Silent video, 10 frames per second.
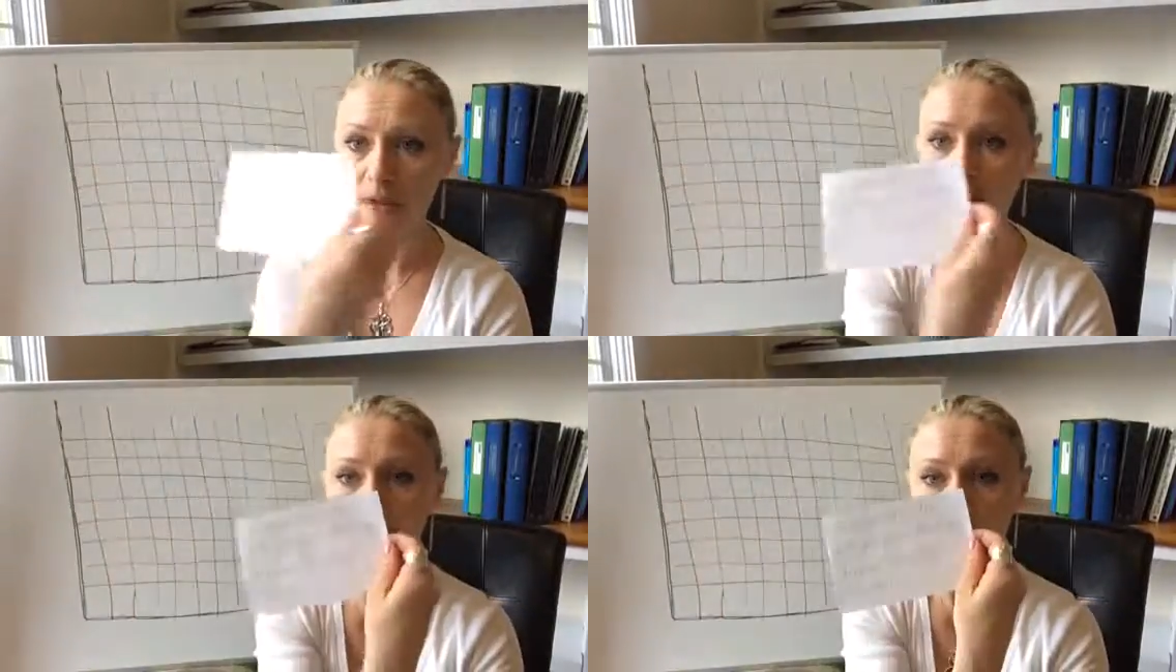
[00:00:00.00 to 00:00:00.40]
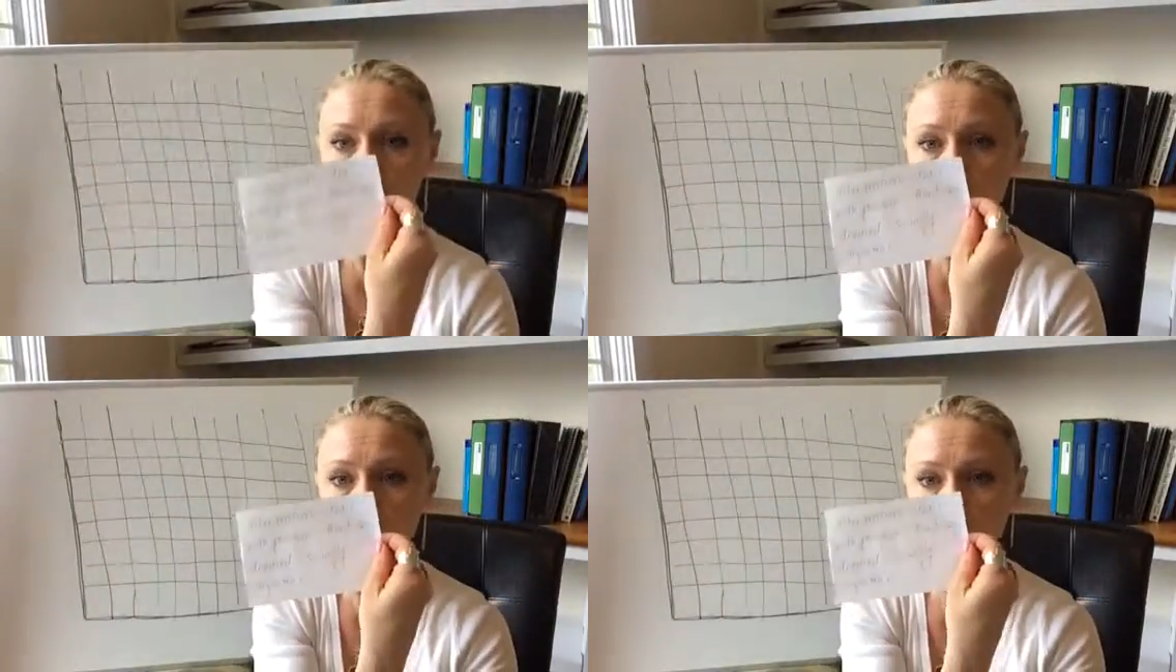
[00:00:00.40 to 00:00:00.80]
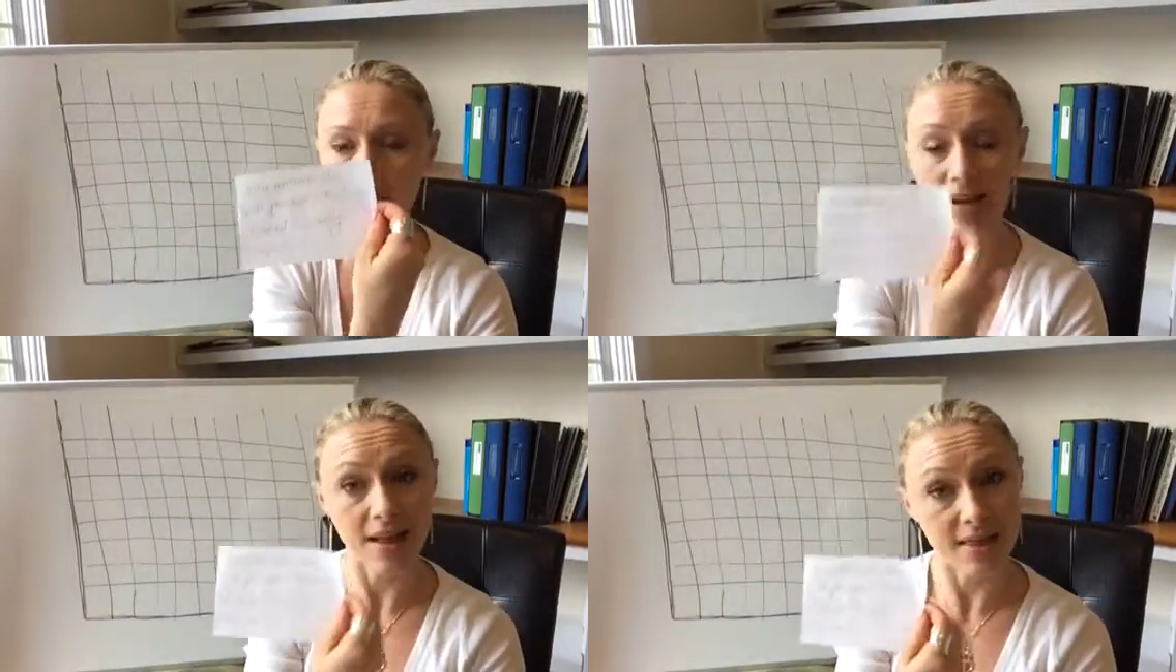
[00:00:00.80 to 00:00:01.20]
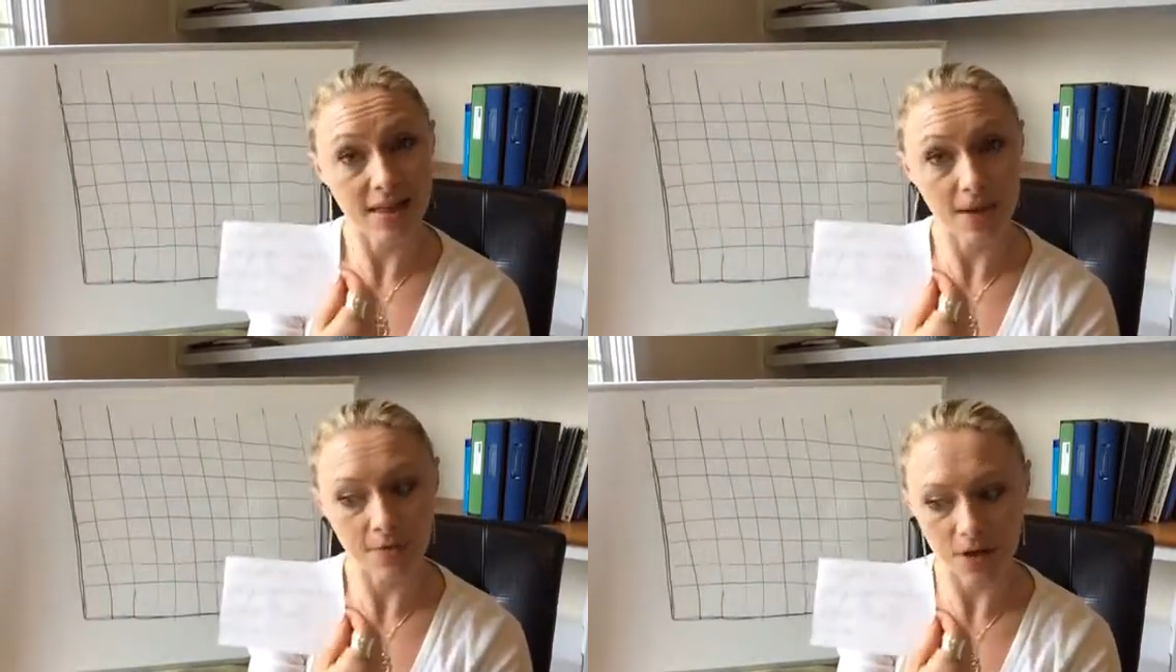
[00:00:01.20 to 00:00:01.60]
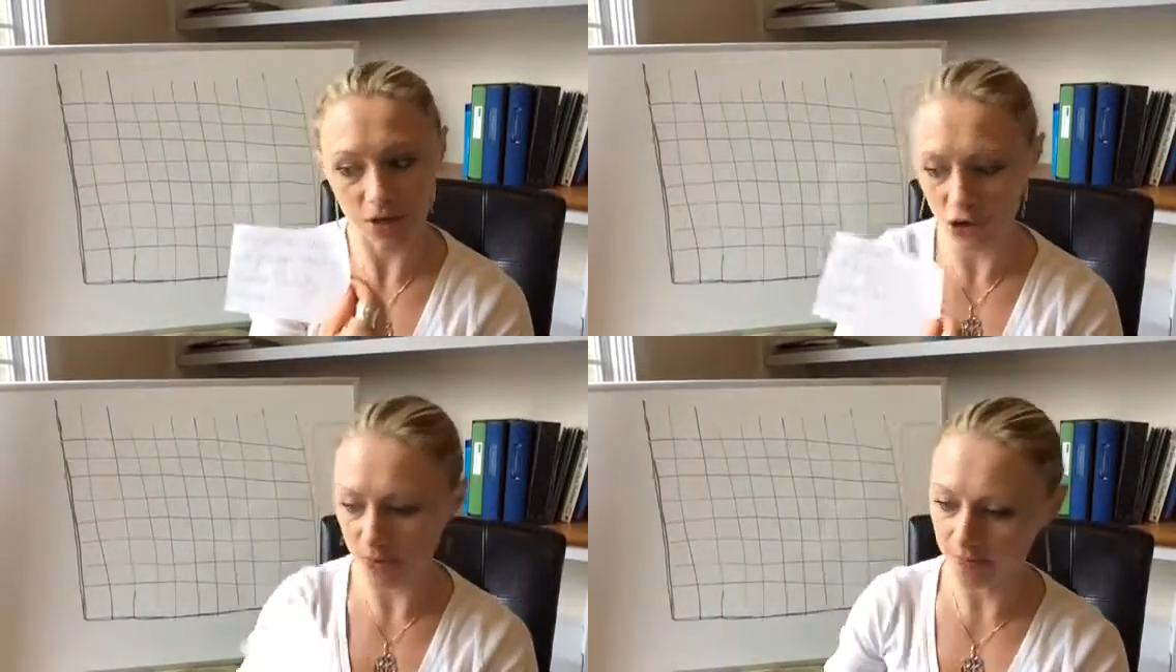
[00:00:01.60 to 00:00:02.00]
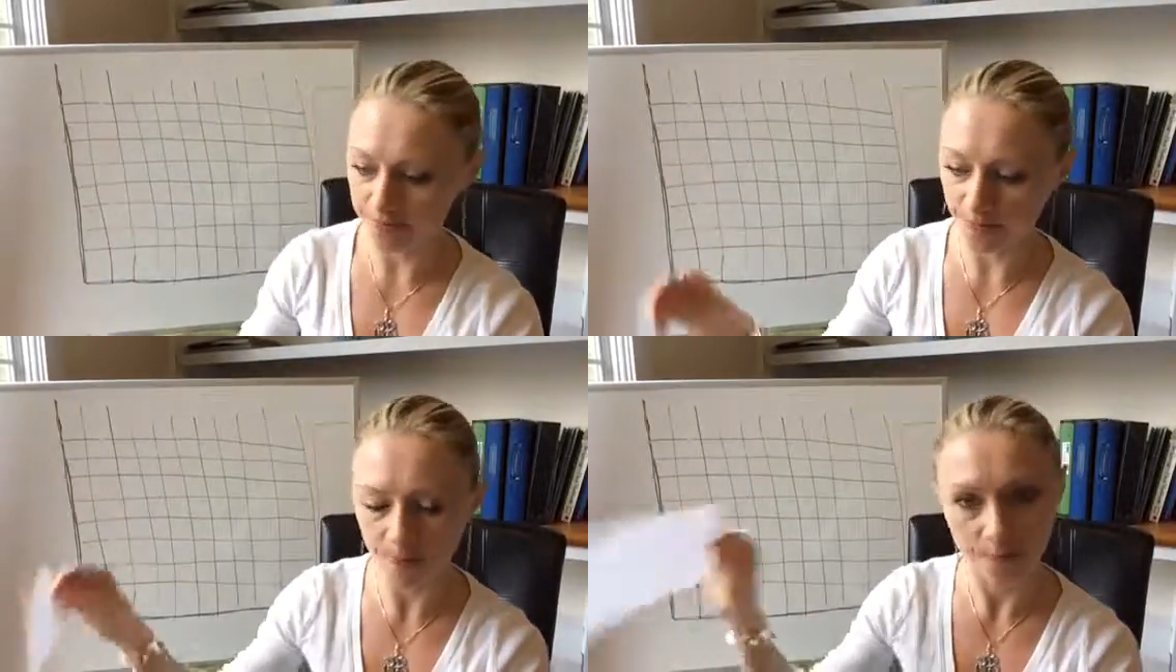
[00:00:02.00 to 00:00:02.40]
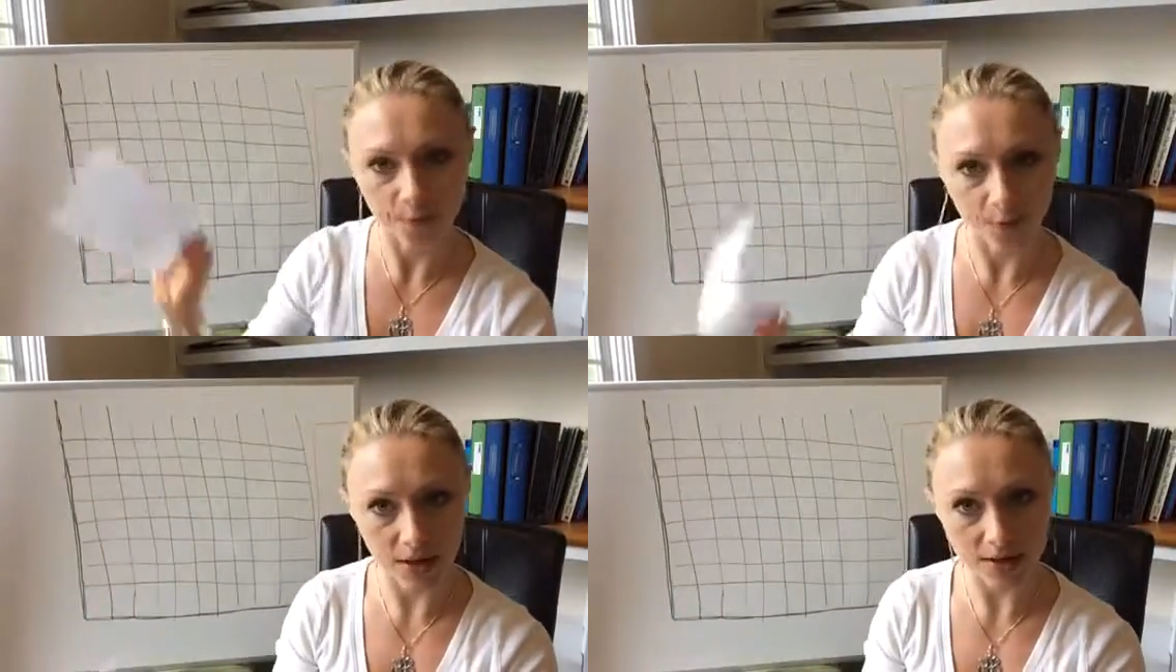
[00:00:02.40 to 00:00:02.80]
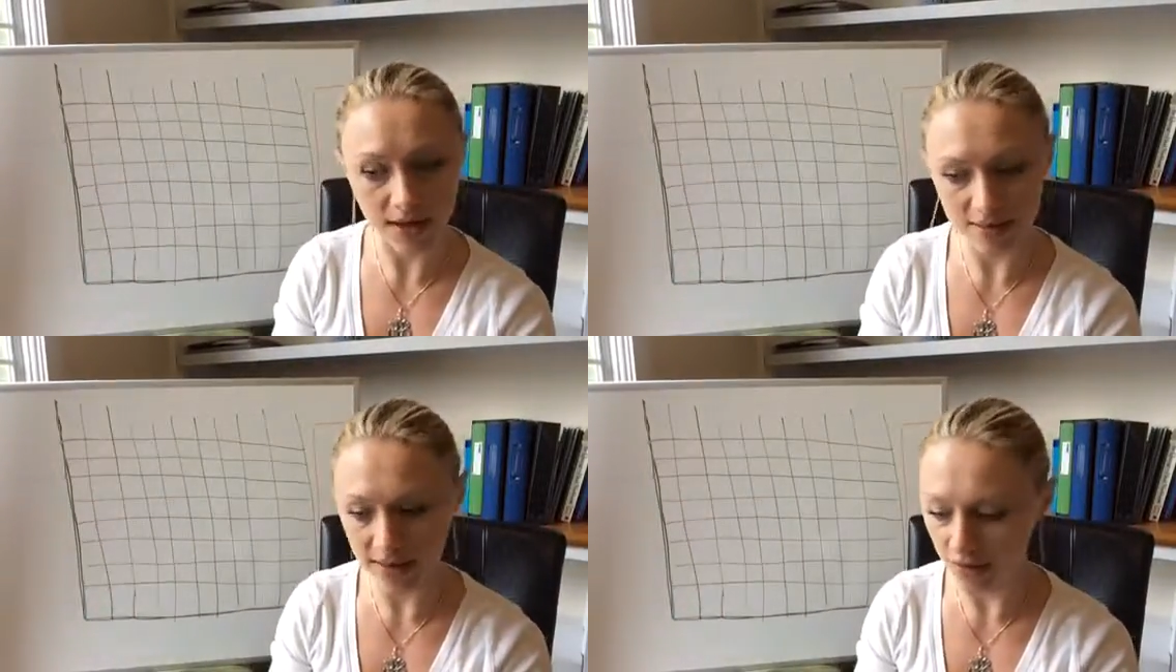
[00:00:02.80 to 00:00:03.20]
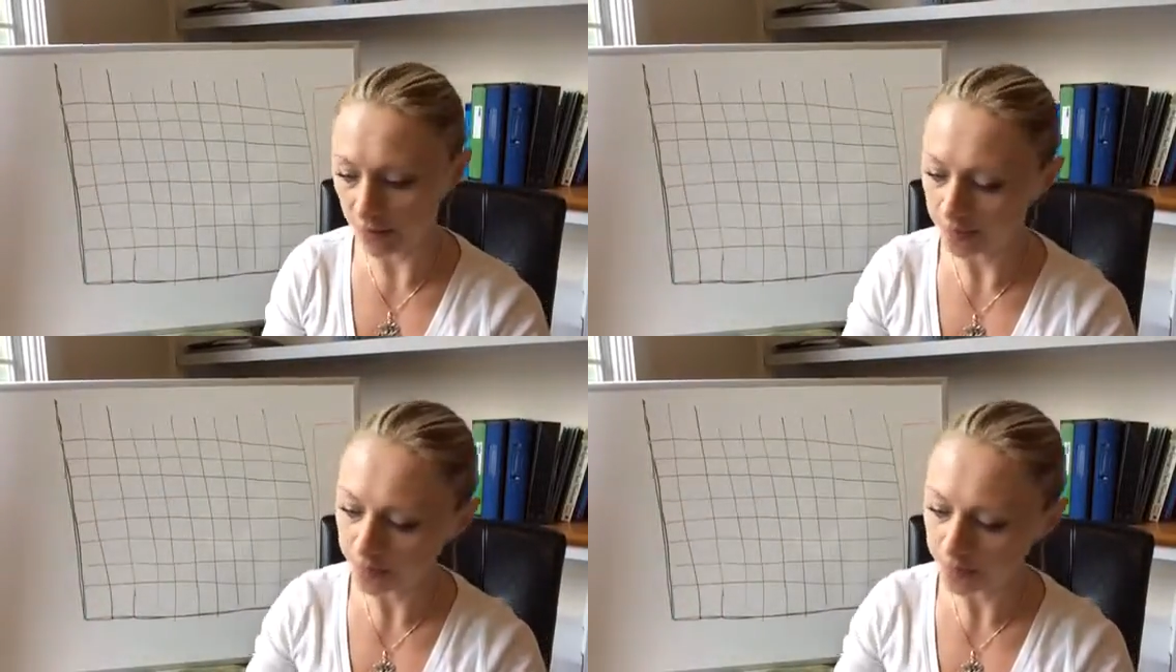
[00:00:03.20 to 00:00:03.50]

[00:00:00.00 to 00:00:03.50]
and then on the other side, the definition. Fantastic.